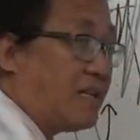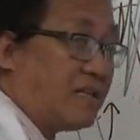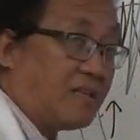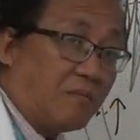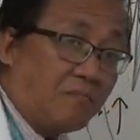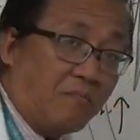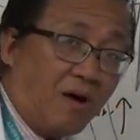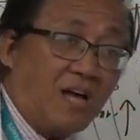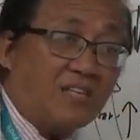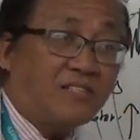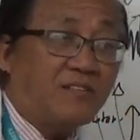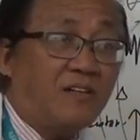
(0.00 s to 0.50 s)
the
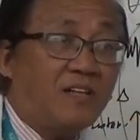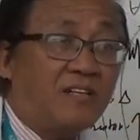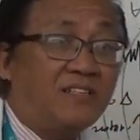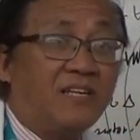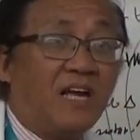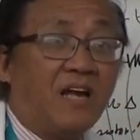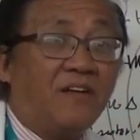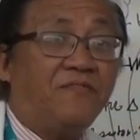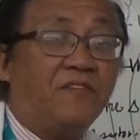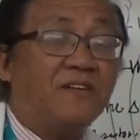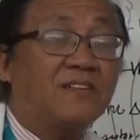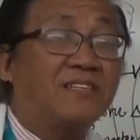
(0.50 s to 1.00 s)
muscle
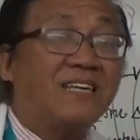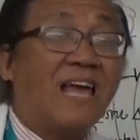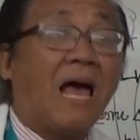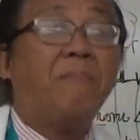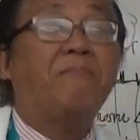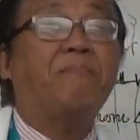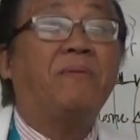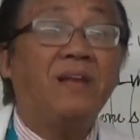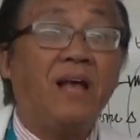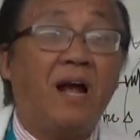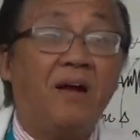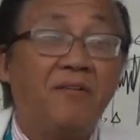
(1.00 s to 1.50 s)
itself has
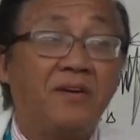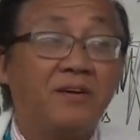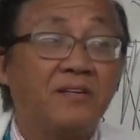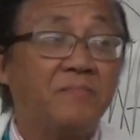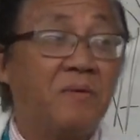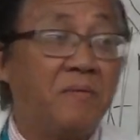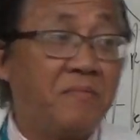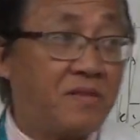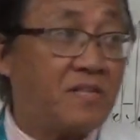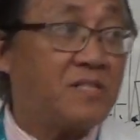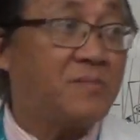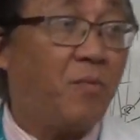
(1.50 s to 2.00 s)
capillaries.
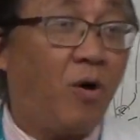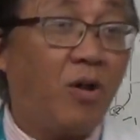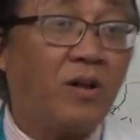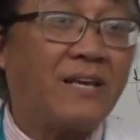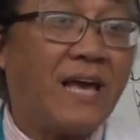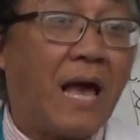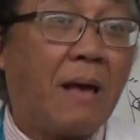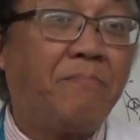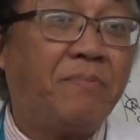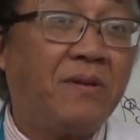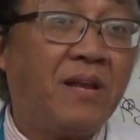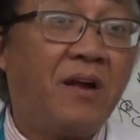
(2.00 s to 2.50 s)
Remember the small
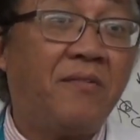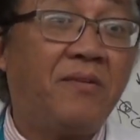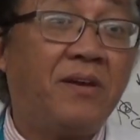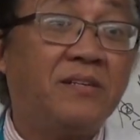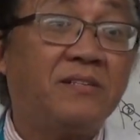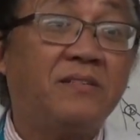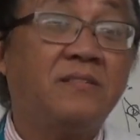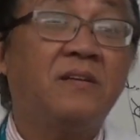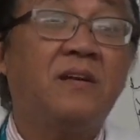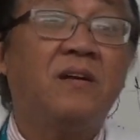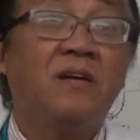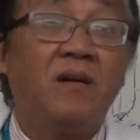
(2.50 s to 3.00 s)

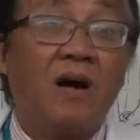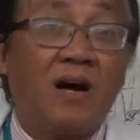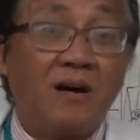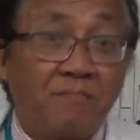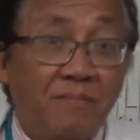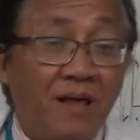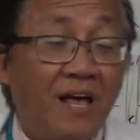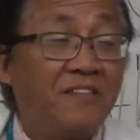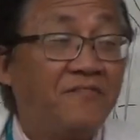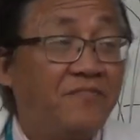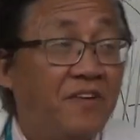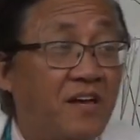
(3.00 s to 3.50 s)
capillaries are
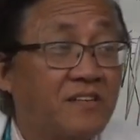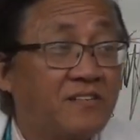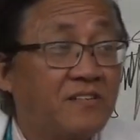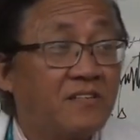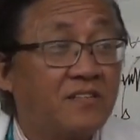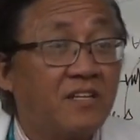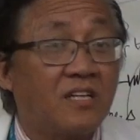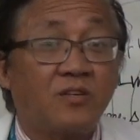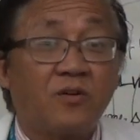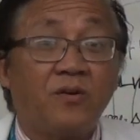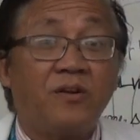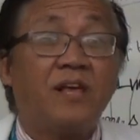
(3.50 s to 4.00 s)
blood
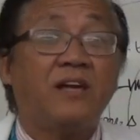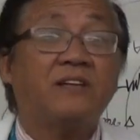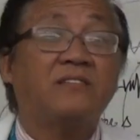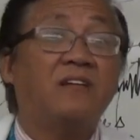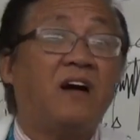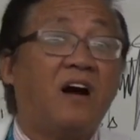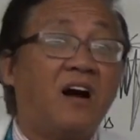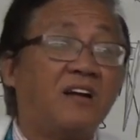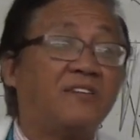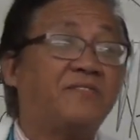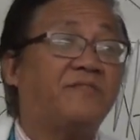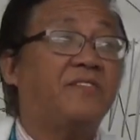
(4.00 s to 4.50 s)
vessels that connects
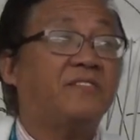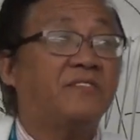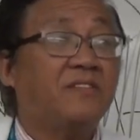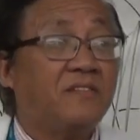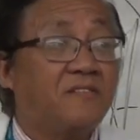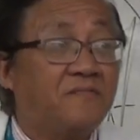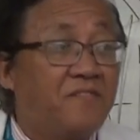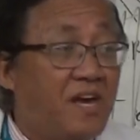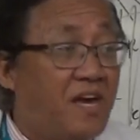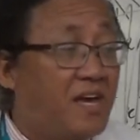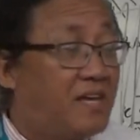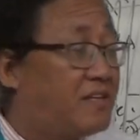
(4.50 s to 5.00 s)
the arteries and
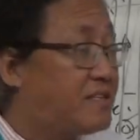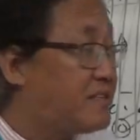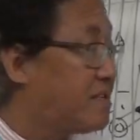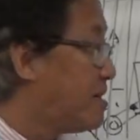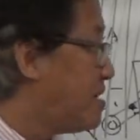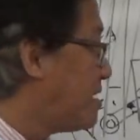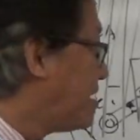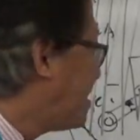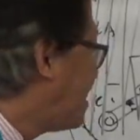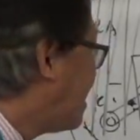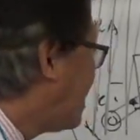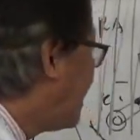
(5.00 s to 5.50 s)
the veins.
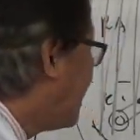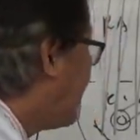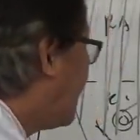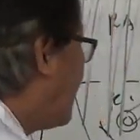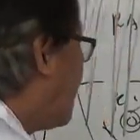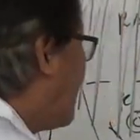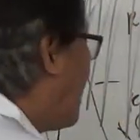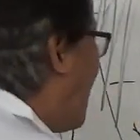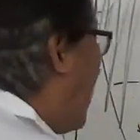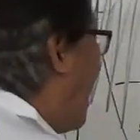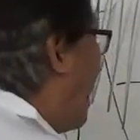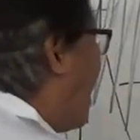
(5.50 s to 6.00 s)

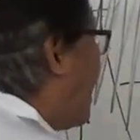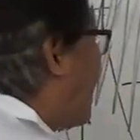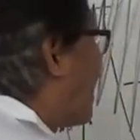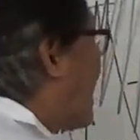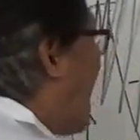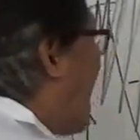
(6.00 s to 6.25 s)
A